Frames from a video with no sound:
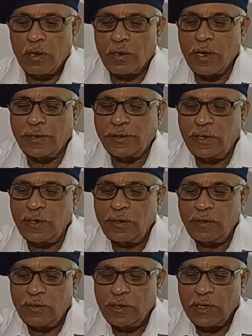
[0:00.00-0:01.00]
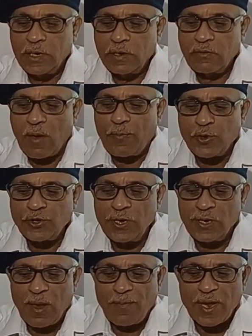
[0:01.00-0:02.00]
Rated
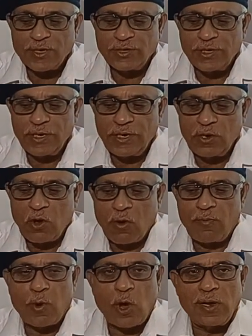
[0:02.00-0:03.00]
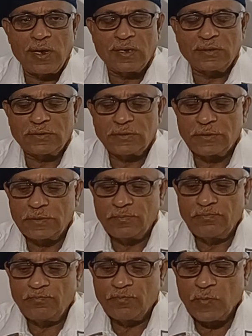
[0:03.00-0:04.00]
evaporation capacity of boilers
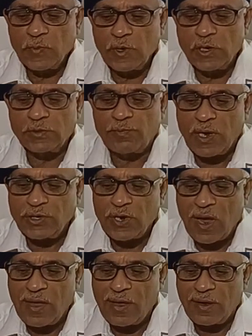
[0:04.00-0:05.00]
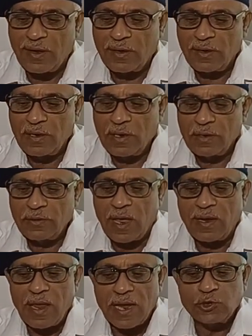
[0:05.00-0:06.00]
is much higher
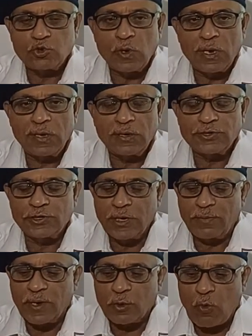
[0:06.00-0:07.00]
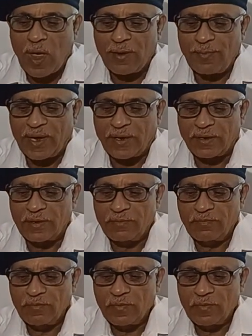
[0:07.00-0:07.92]
than actual steam requirement,